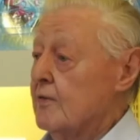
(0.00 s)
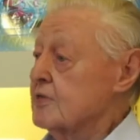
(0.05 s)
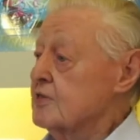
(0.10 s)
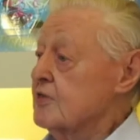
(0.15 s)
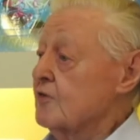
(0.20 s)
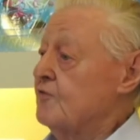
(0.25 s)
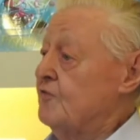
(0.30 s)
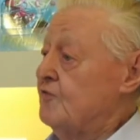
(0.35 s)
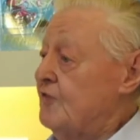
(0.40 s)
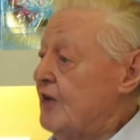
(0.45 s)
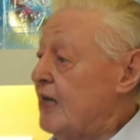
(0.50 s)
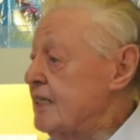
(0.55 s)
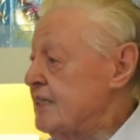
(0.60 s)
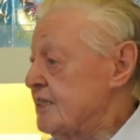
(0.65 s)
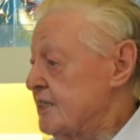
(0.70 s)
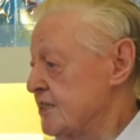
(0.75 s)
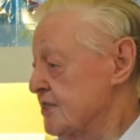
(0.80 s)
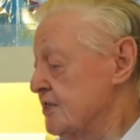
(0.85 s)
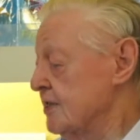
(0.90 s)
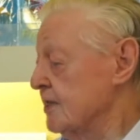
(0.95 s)
there's a
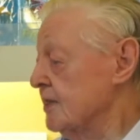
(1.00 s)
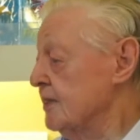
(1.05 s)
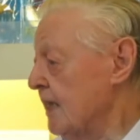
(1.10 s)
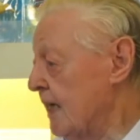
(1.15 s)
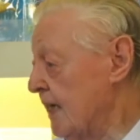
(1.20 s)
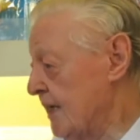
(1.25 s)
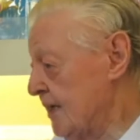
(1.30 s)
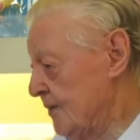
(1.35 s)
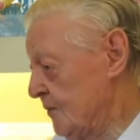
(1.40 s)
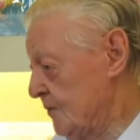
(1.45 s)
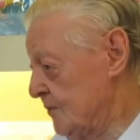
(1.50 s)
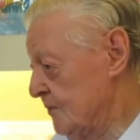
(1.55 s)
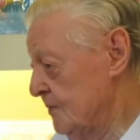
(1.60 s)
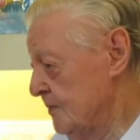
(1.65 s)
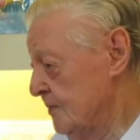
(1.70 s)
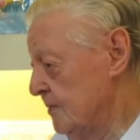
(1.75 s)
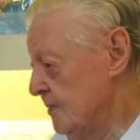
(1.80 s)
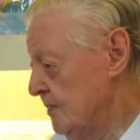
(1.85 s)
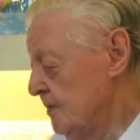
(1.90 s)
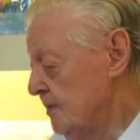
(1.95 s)
face game,
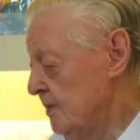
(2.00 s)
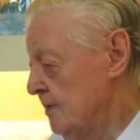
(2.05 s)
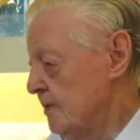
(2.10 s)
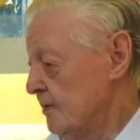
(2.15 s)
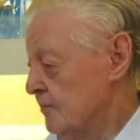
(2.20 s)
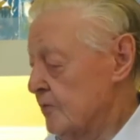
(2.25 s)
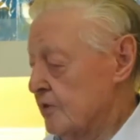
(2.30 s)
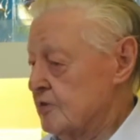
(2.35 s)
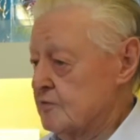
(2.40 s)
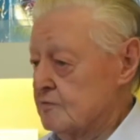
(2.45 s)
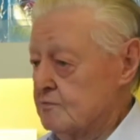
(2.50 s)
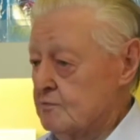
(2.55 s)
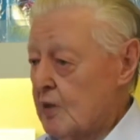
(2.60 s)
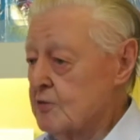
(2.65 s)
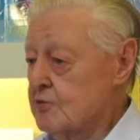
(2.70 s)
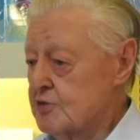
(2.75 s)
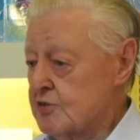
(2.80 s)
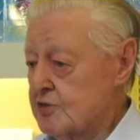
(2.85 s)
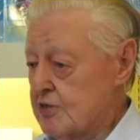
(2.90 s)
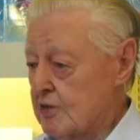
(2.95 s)
which
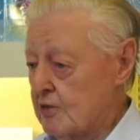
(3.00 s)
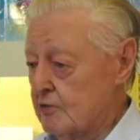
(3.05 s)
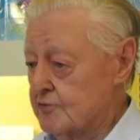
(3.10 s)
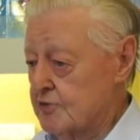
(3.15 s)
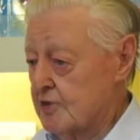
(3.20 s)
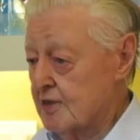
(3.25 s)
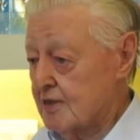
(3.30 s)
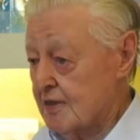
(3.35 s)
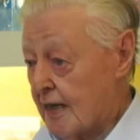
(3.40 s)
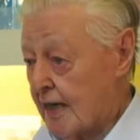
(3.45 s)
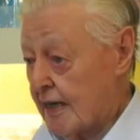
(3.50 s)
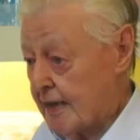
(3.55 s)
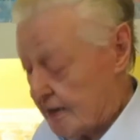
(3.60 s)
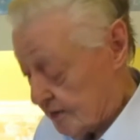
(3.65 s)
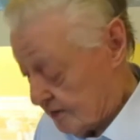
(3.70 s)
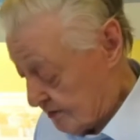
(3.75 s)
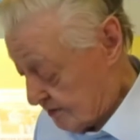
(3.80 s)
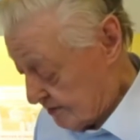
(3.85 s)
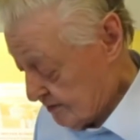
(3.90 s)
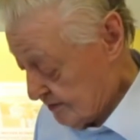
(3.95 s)
most children
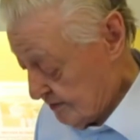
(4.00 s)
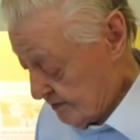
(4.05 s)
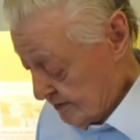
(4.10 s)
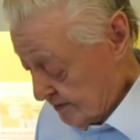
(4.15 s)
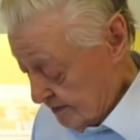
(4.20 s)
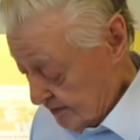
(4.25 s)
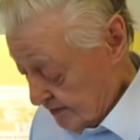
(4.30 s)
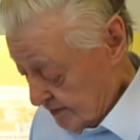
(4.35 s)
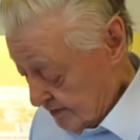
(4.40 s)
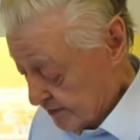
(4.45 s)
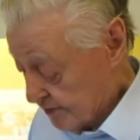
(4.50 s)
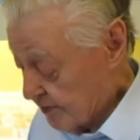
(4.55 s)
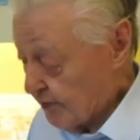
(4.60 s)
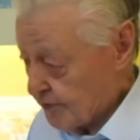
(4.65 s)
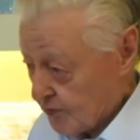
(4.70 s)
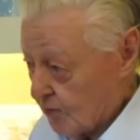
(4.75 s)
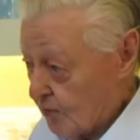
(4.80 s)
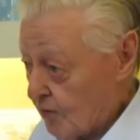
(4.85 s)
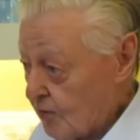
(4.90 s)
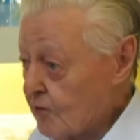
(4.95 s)
like.
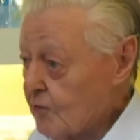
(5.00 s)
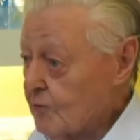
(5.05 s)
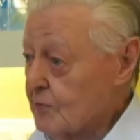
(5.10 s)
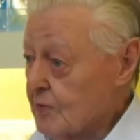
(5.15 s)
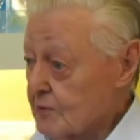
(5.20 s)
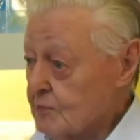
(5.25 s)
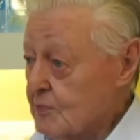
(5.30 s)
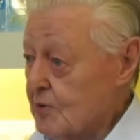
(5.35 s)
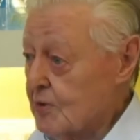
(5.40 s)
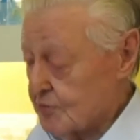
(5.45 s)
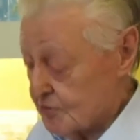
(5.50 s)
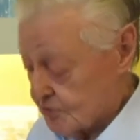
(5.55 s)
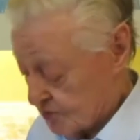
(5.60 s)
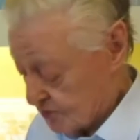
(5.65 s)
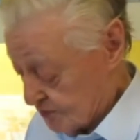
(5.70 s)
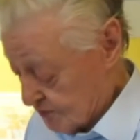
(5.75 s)
Not all, but most.